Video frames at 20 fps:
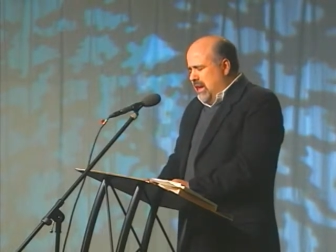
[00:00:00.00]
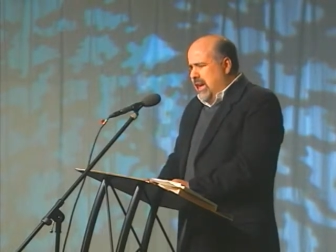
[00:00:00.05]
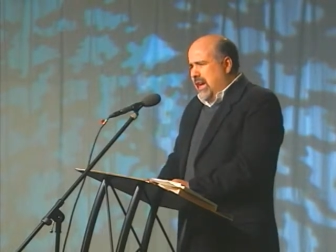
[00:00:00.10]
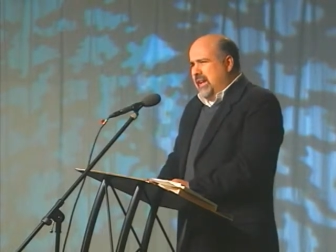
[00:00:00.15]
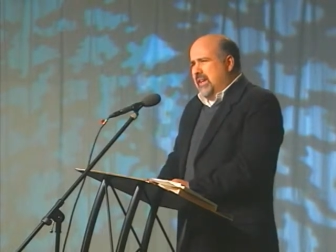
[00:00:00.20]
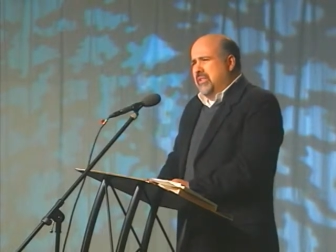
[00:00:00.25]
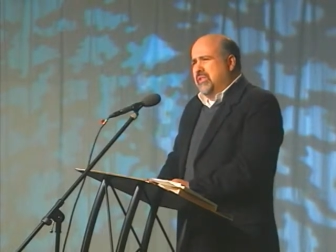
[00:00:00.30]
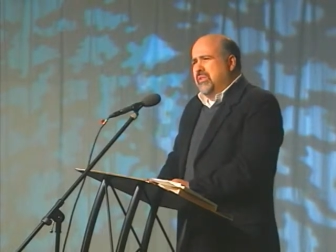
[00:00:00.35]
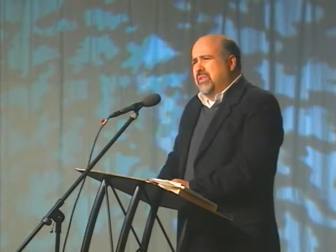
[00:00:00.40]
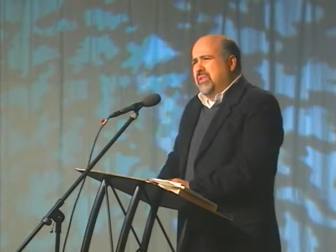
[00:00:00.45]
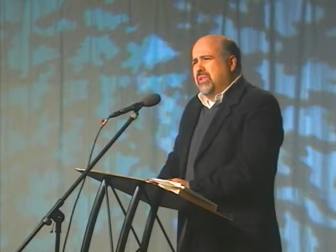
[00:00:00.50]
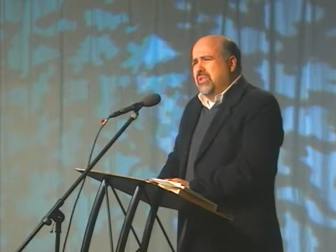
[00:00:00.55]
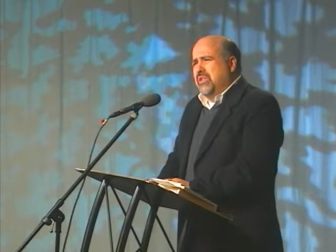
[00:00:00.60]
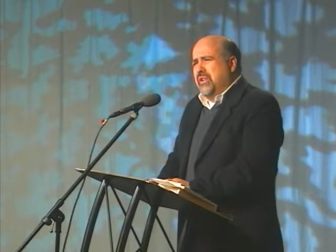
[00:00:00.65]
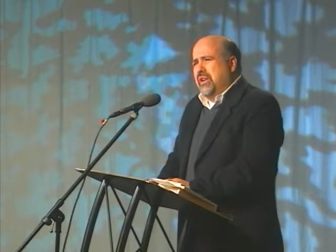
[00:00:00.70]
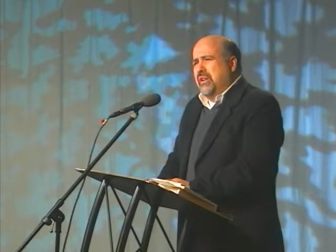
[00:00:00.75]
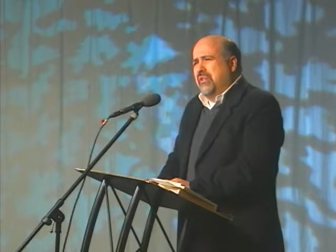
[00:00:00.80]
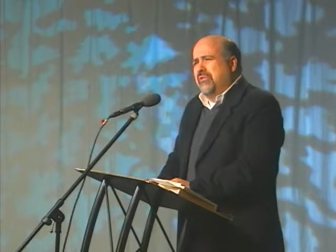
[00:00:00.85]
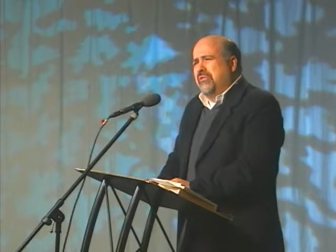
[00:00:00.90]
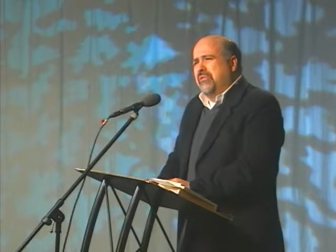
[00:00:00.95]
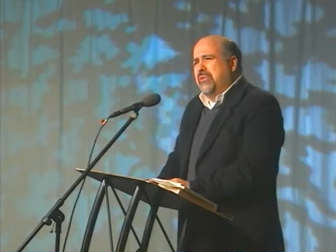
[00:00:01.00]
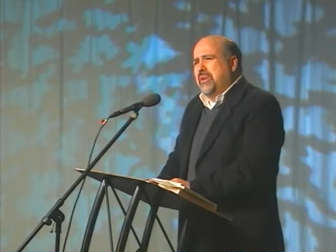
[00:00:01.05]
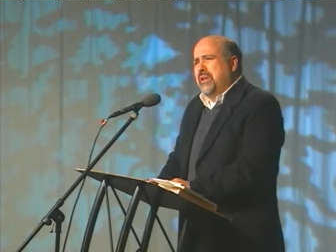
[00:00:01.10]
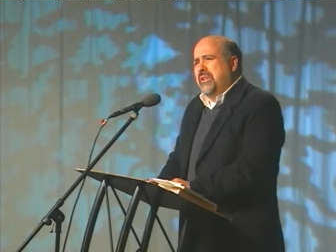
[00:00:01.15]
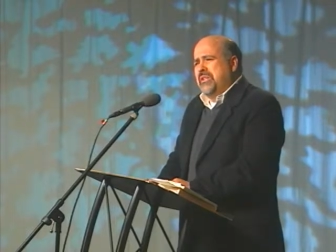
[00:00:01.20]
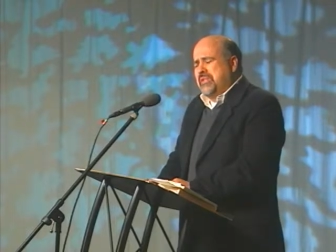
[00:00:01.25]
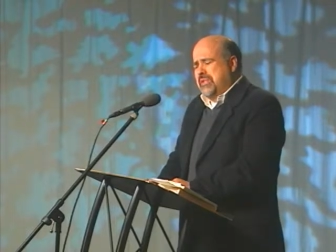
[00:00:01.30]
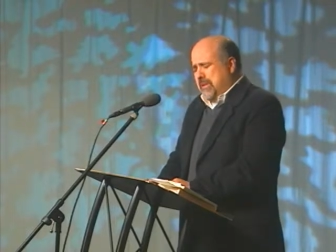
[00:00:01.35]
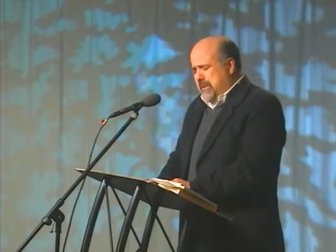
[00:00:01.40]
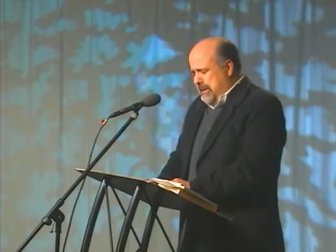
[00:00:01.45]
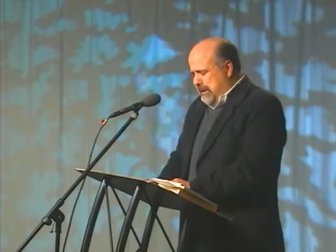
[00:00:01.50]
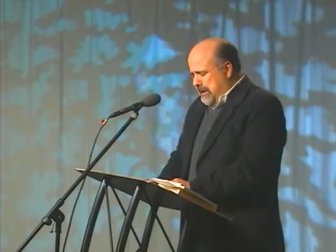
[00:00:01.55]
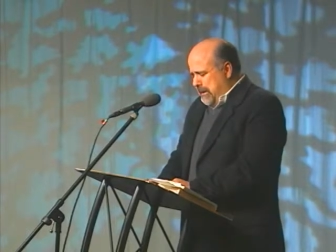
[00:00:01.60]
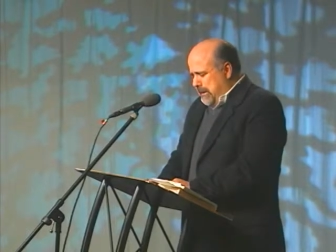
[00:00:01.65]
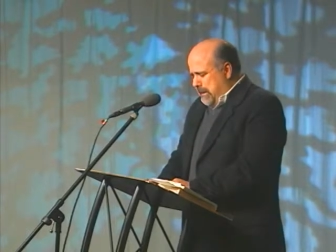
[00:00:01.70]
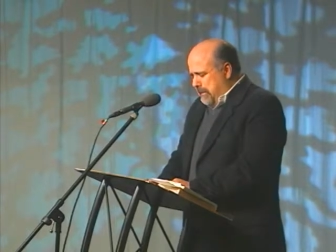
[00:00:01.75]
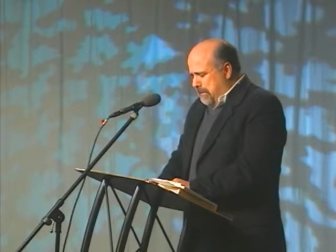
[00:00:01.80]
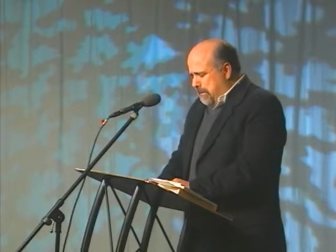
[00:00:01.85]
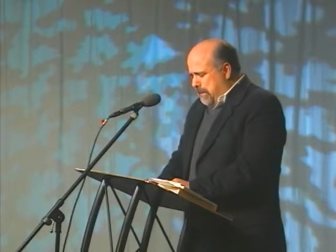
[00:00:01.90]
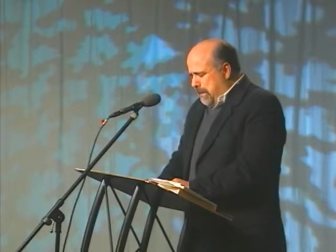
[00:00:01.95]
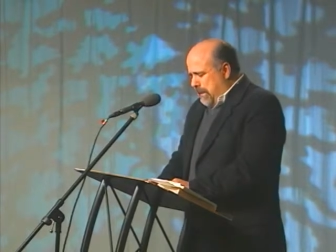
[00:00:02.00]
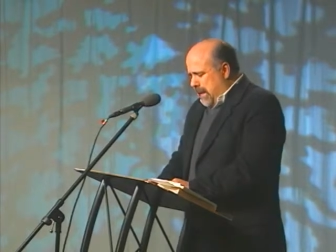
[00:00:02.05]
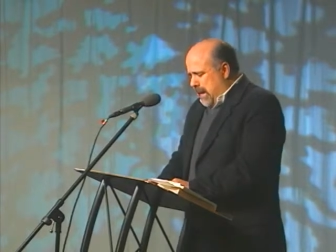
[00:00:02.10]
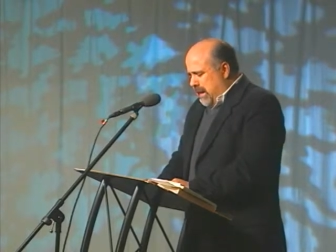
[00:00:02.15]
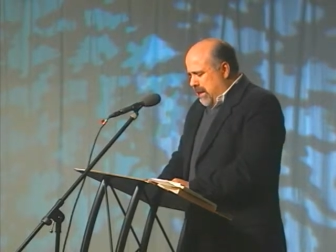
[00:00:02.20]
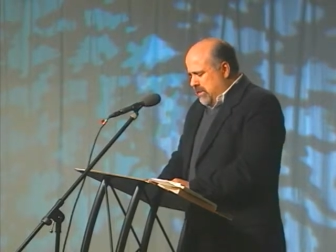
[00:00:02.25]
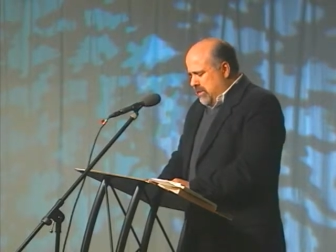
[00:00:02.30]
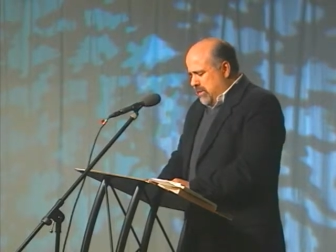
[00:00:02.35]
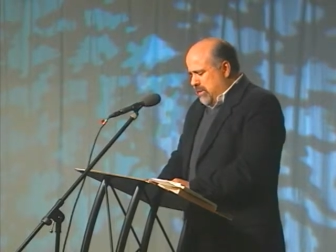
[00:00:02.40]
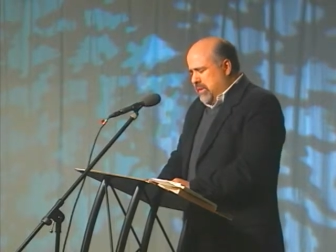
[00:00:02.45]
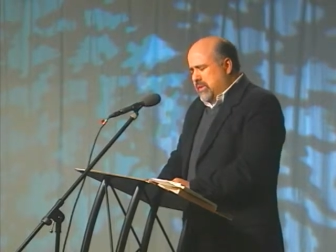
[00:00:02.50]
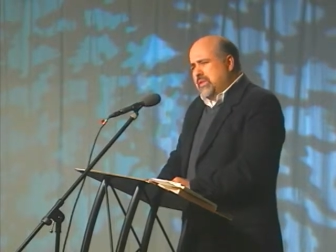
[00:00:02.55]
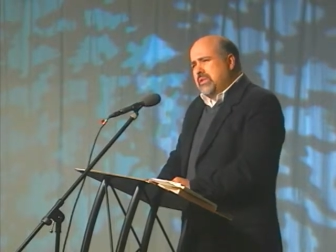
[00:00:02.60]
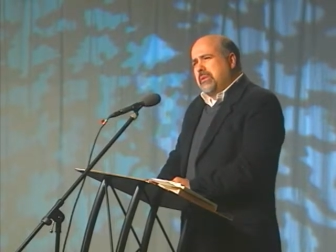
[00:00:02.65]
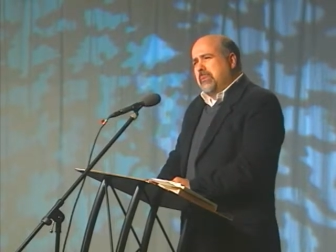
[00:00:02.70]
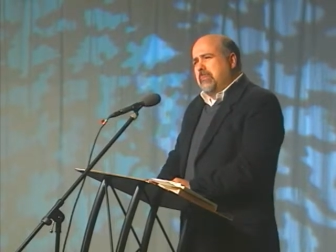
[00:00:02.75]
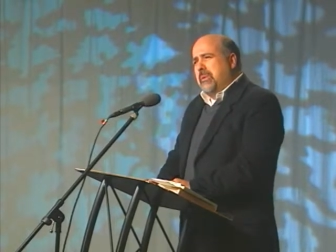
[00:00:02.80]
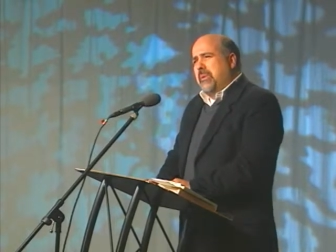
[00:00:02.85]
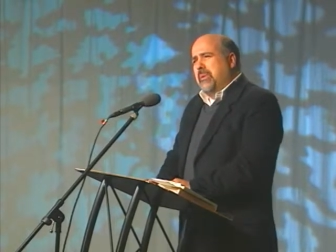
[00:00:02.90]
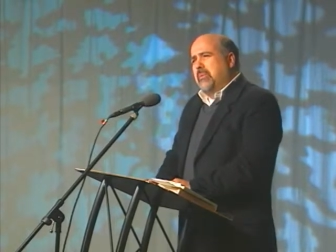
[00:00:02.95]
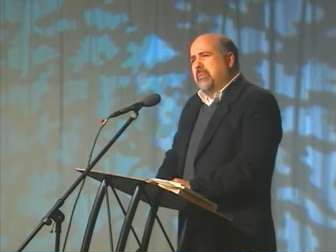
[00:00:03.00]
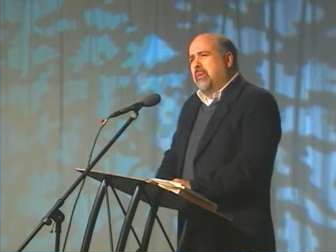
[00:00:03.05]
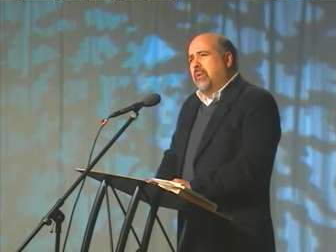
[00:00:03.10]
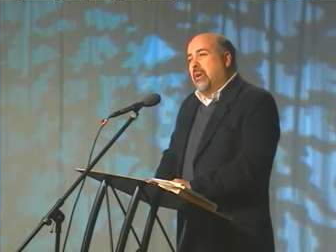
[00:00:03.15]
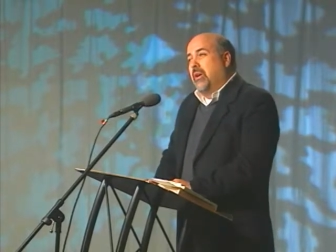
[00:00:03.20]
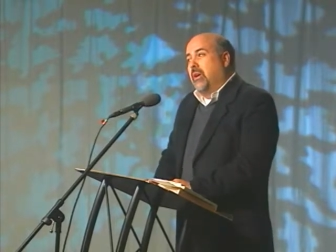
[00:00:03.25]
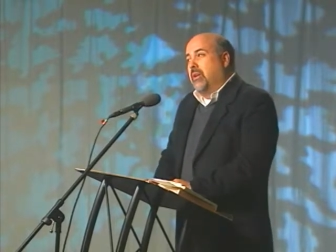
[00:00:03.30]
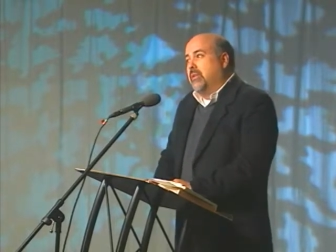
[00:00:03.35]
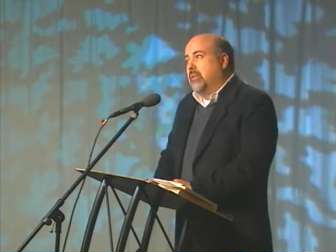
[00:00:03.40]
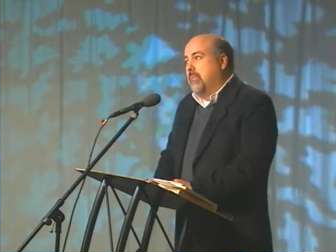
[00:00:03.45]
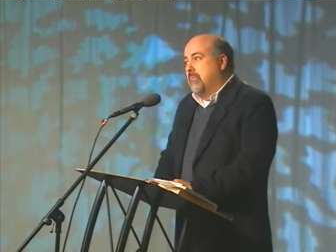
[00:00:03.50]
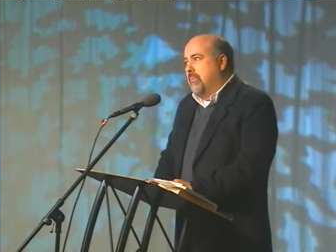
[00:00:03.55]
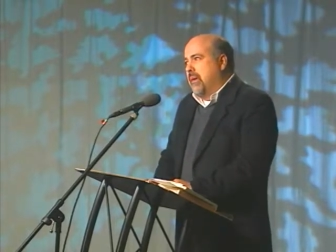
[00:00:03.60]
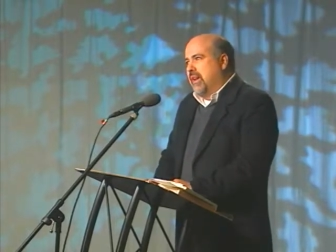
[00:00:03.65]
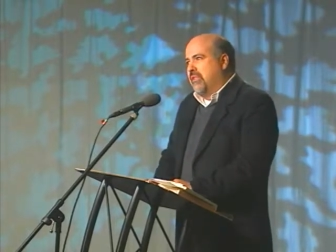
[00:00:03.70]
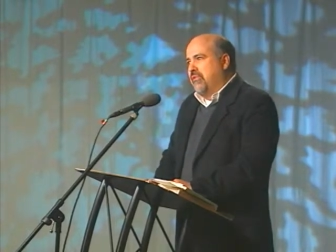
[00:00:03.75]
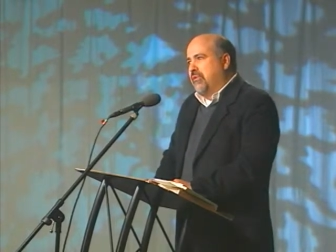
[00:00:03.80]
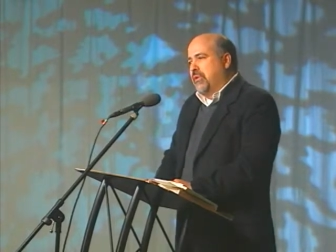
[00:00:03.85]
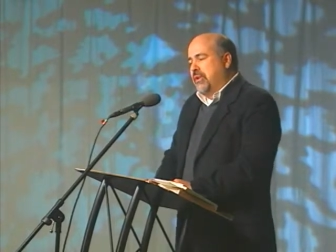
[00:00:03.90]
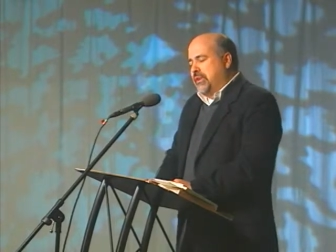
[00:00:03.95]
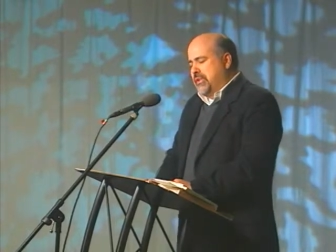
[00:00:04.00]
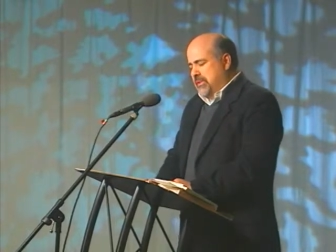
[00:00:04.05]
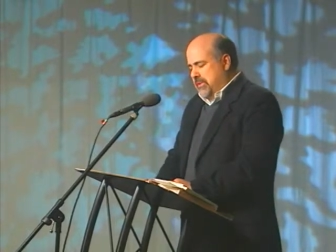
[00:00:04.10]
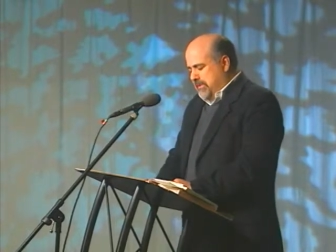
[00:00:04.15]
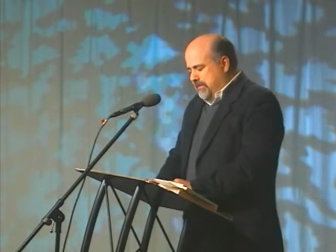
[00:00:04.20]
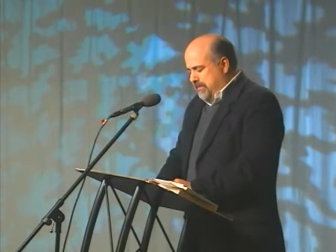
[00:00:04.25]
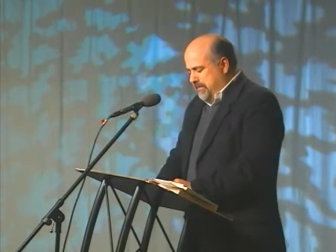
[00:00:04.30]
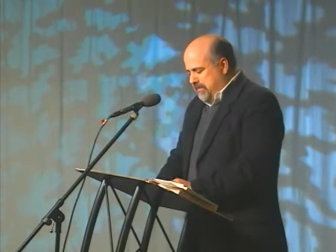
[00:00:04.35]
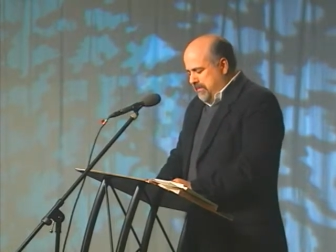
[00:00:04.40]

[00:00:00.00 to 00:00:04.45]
and into the shared voice. Uh, so, this is a poem called My Voice.